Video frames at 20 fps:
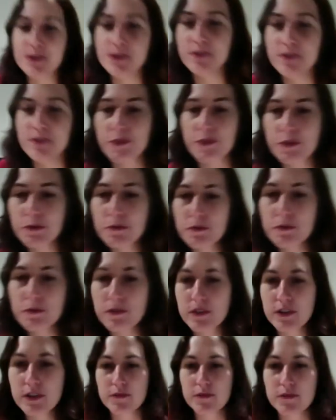are
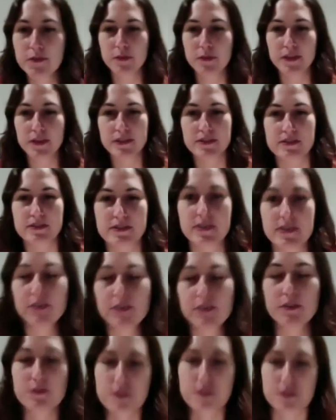a few places in the
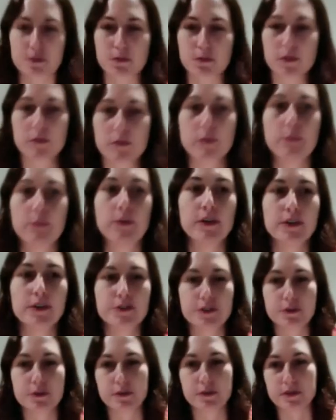universe where we're pretty
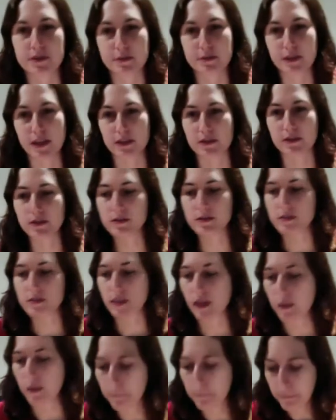sure we see black holes.
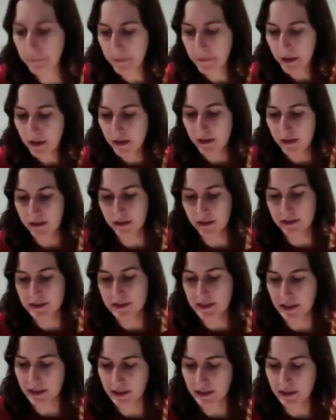Things
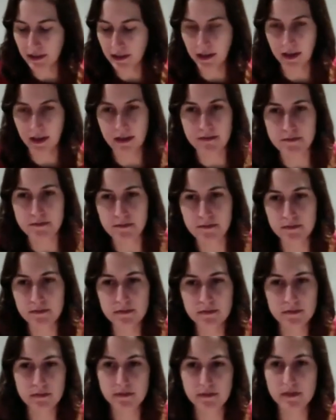like
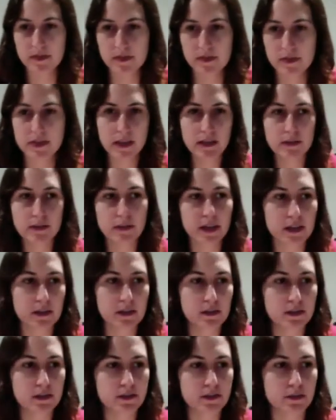stellar black
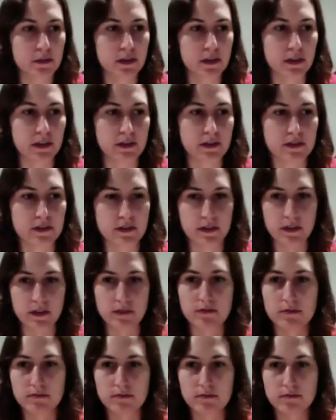holes, where there's
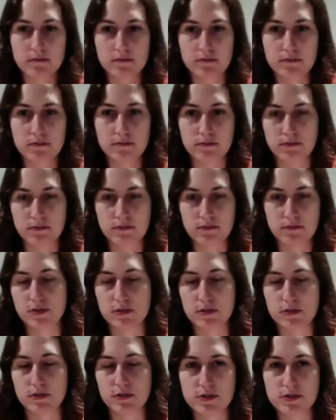a sort of